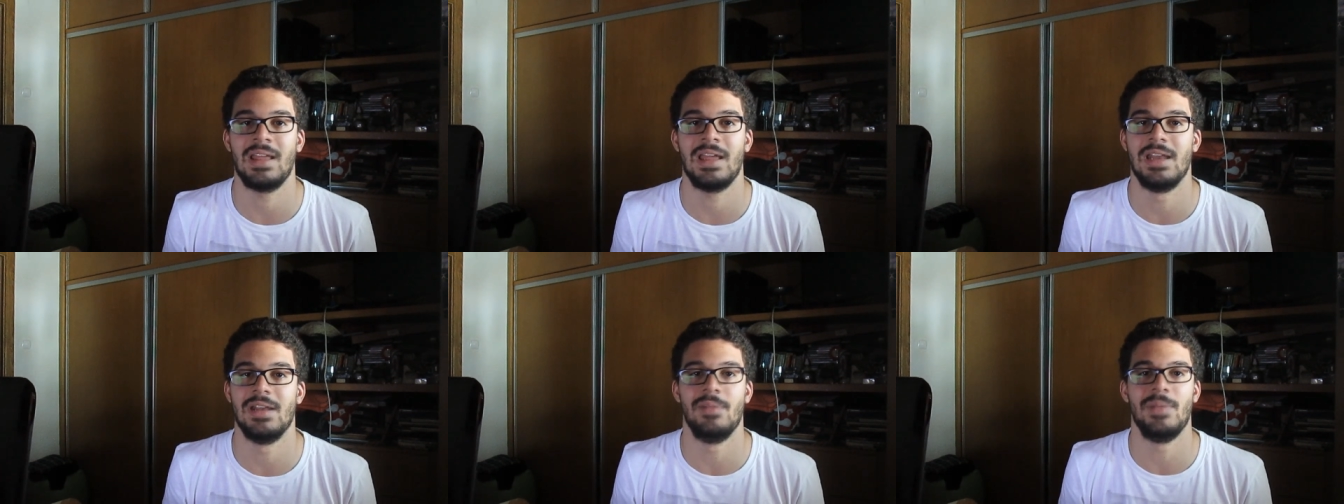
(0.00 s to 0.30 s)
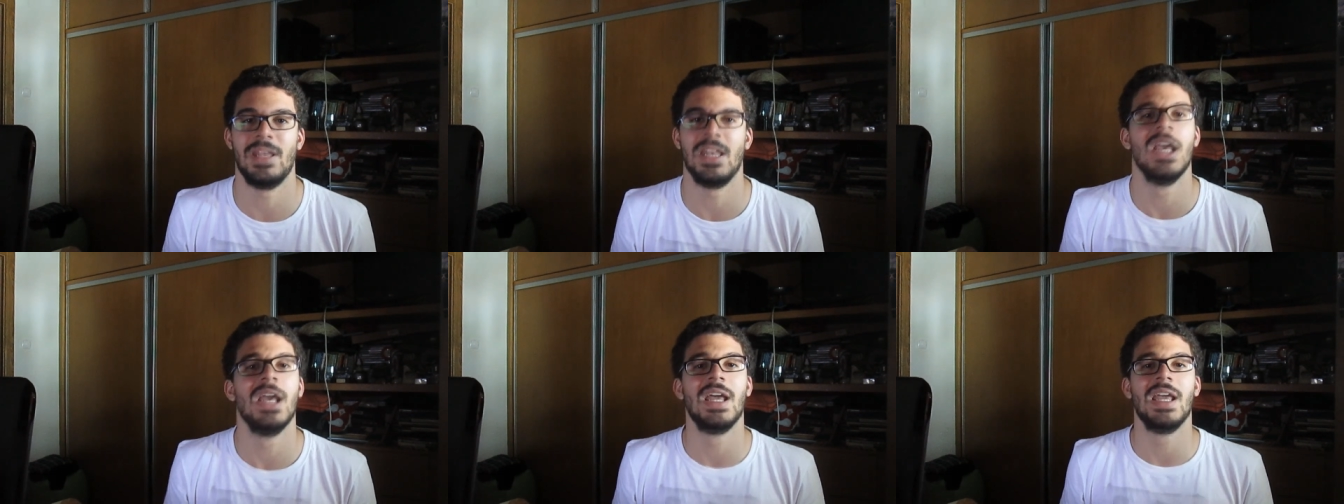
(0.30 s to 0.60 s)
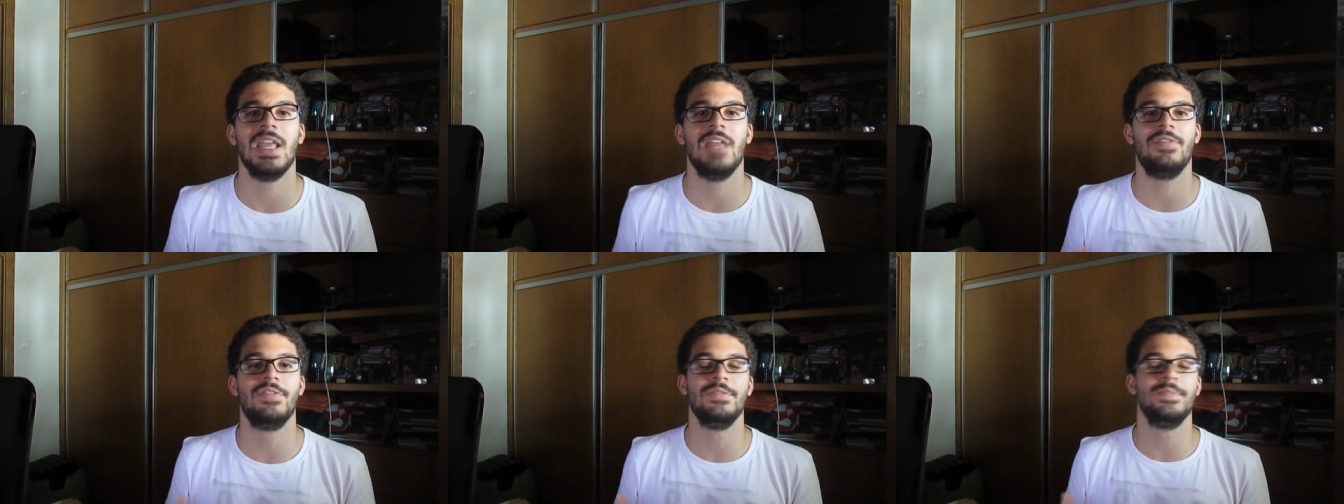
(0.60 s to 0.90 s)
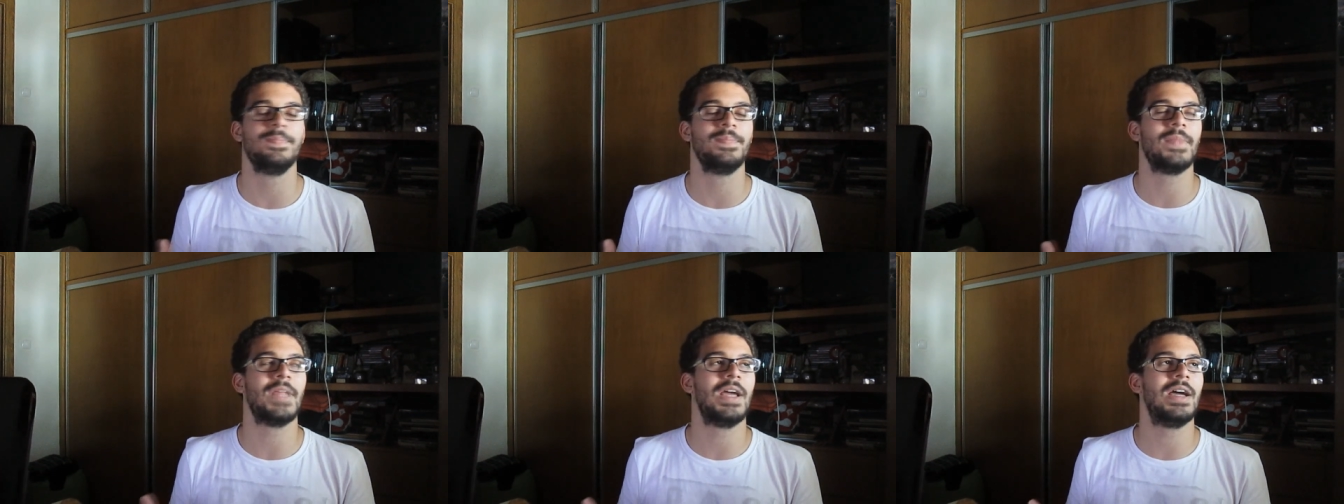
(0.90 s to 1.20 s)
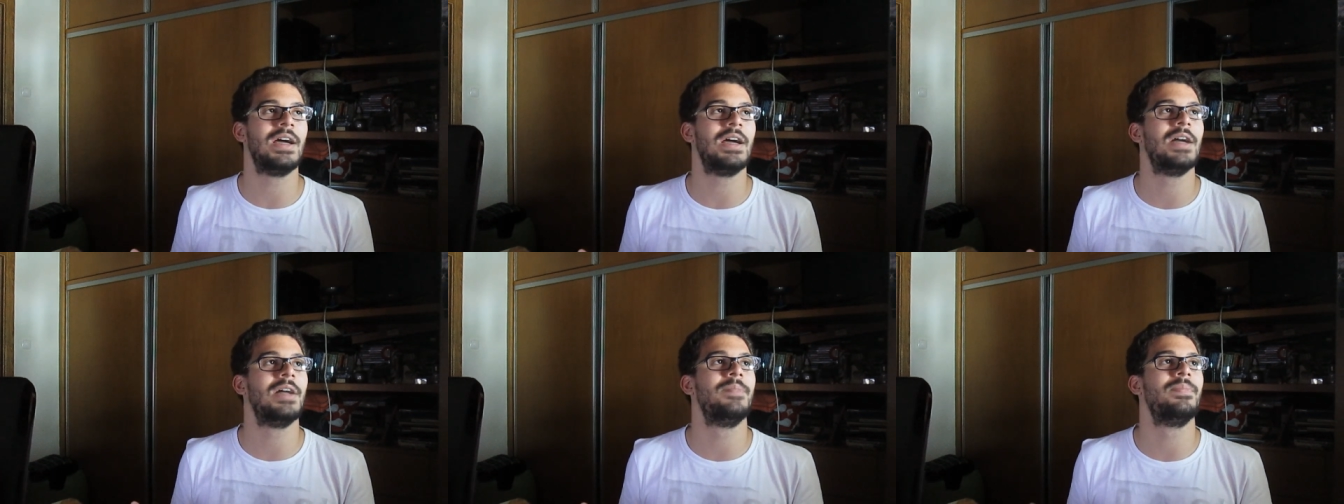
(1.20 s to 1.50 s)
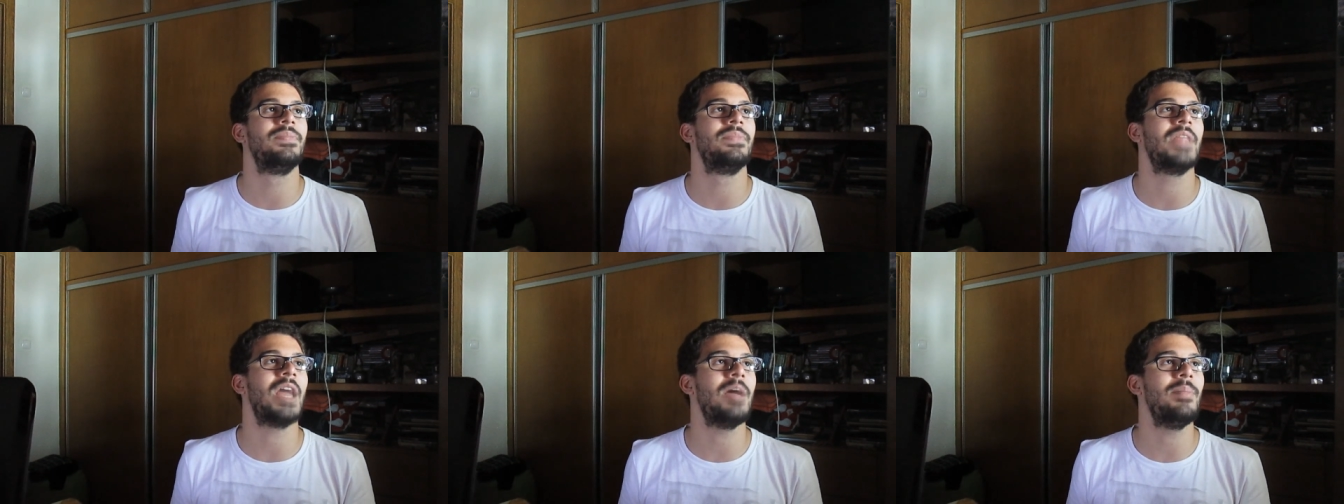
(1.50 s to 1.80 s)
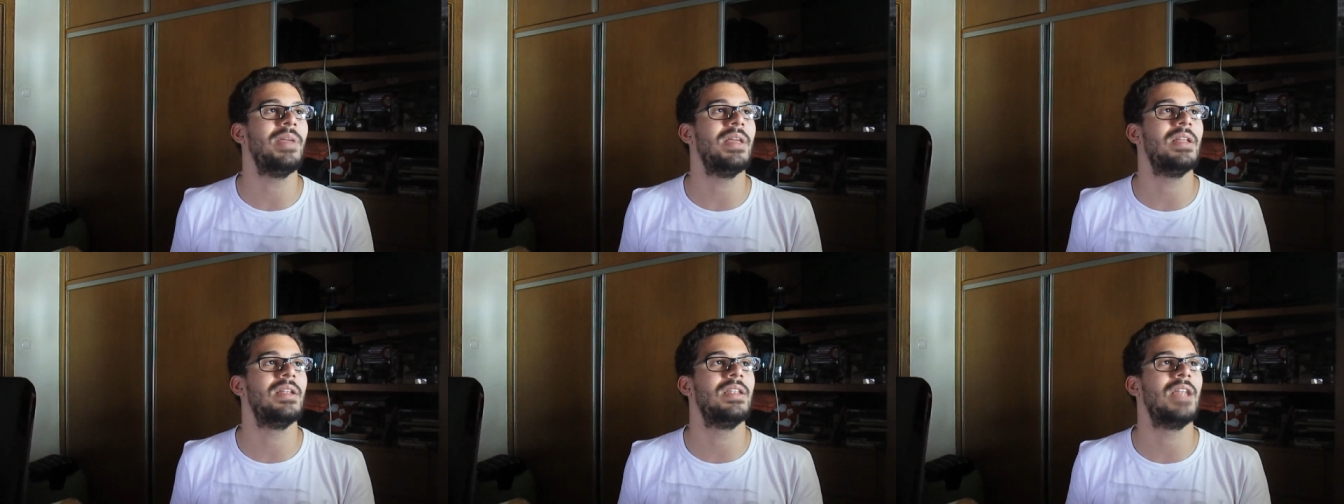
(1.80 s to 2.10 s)
And, I mean, even
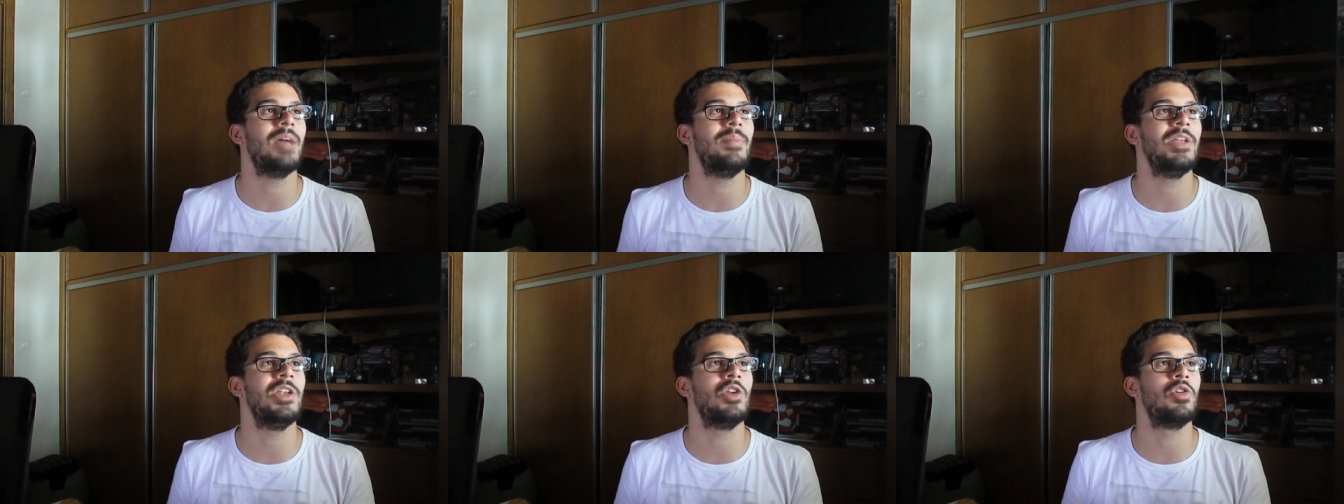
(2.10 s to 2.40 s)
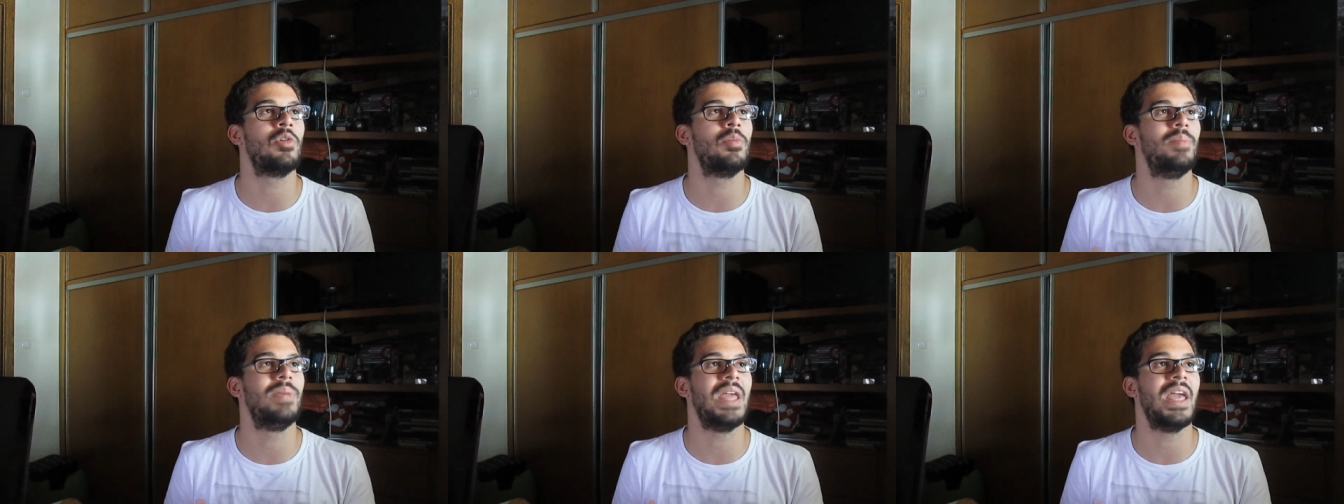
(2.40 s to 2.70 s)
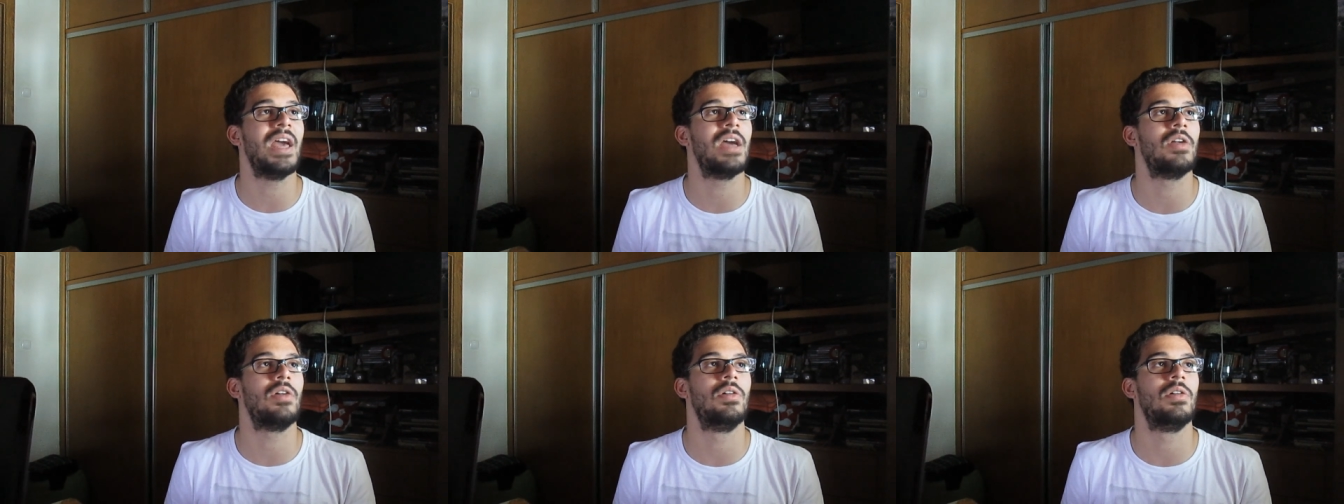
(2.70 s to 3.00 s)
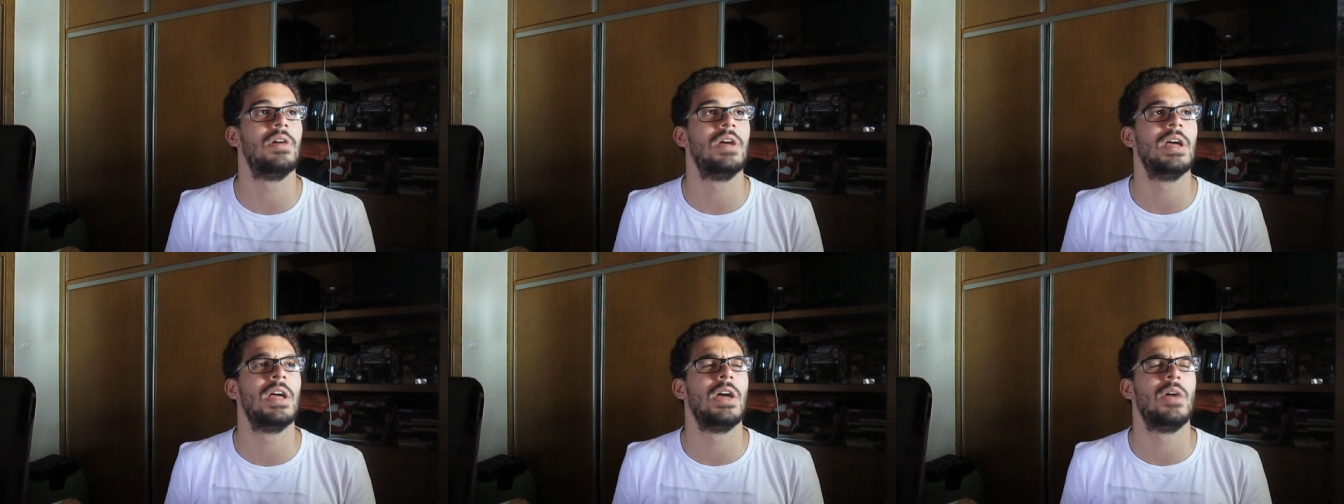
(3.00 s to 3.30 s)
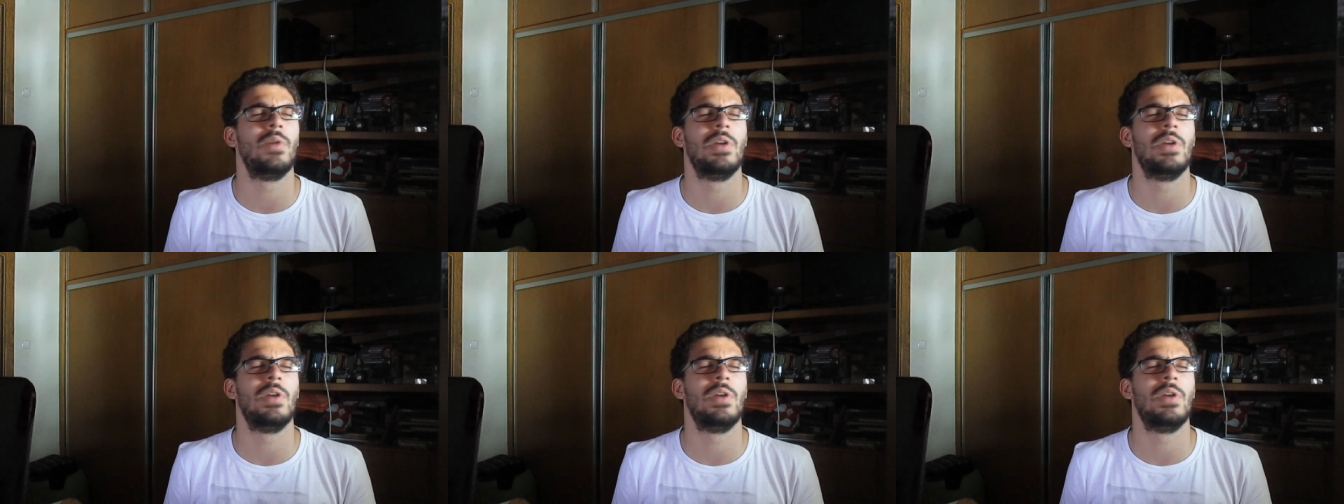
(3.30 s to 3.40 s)
Nami no Piero,